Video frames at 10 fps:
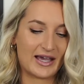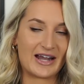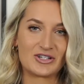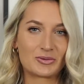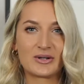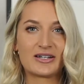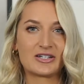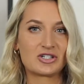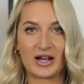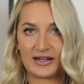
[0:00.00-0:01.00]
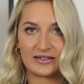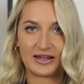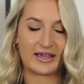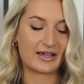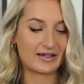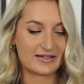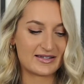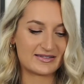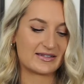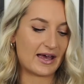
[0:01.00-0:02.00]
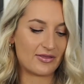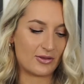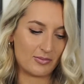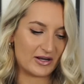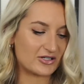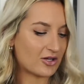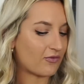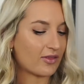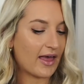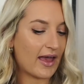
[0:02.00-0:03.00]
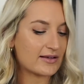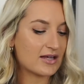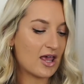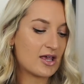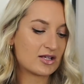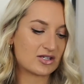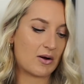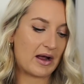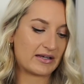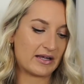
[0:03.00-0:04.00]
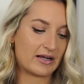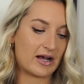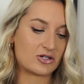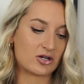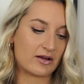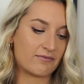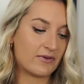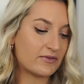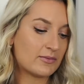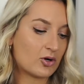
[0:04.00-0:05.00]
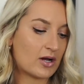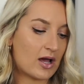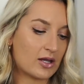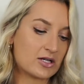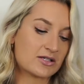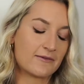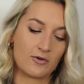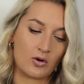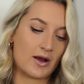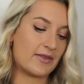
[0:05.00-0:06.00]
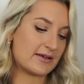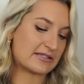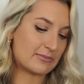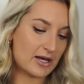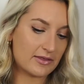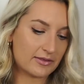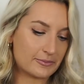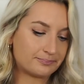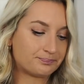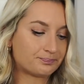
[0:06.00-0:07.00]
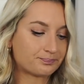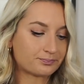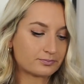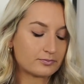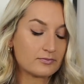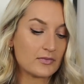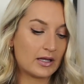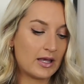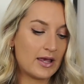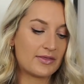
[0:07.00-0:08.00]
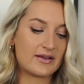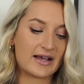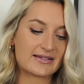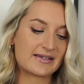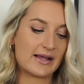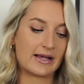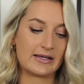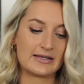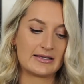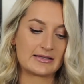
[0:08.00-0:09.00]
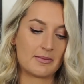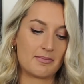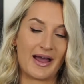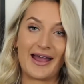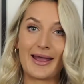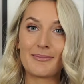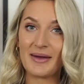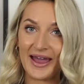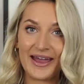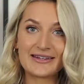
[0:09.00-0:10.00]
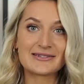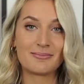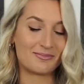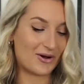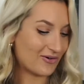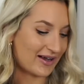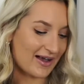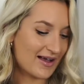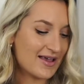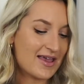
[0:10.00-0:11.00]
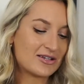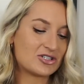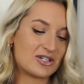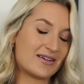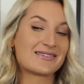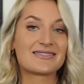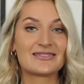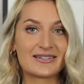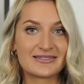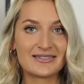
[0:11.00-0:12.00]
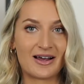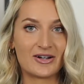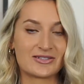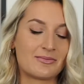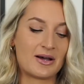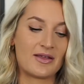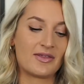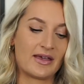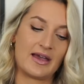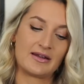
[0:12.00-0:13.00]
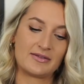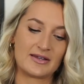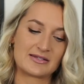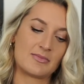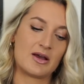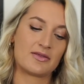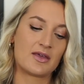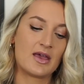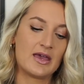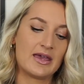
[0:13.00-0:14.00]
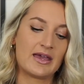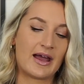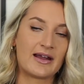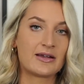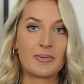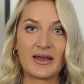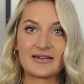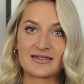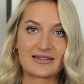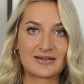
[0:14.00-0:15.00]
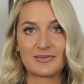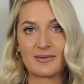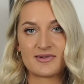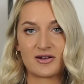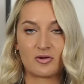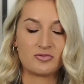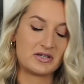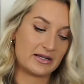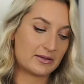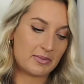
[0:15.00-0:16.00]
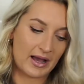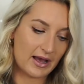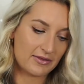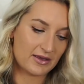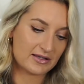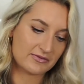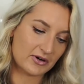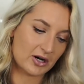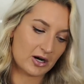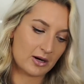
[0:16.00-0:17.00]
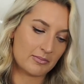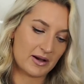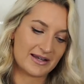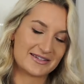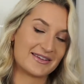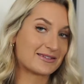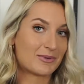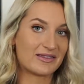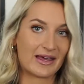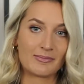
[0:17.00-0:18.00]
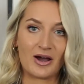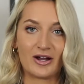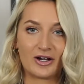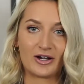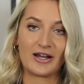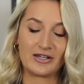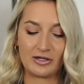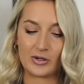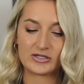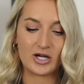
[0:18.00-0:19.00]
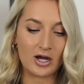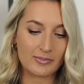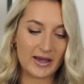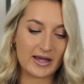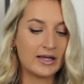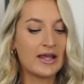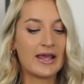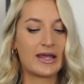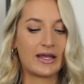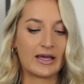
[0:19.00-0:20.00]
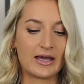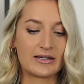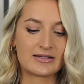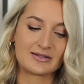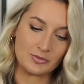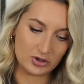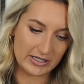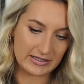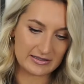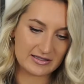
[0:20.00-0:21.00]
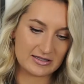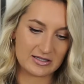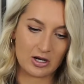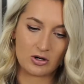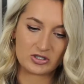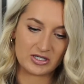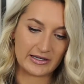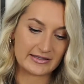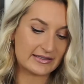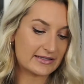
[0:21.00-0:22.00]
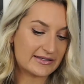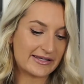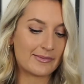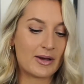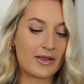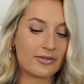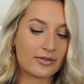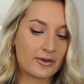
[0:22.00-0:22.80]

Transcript: I just wanted to try to like set the budget for that. So I need $150 more for this month. The next thing is my pet, Mocha. She gets $60 a month, and this month, it kind of depends. Like sometimes I don't need to buy things for her, but this month I bought her a new dog bed and some treats. So she gets $60 a month.